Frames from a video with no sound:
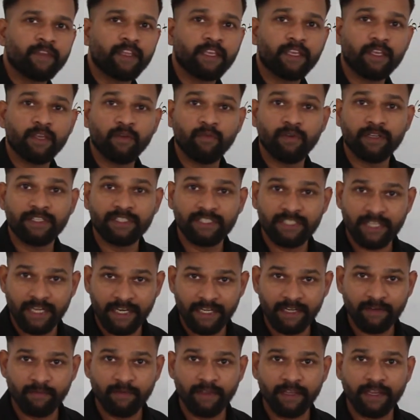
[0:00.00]
you will
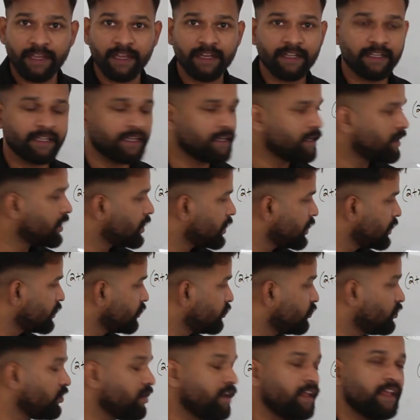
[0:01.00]
straight away get the
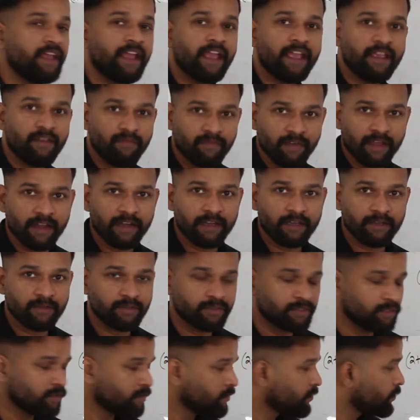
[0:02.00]
3a
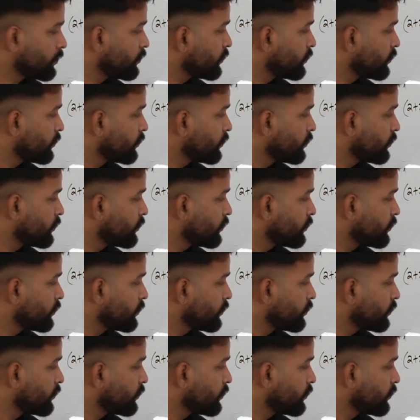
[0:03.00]
values.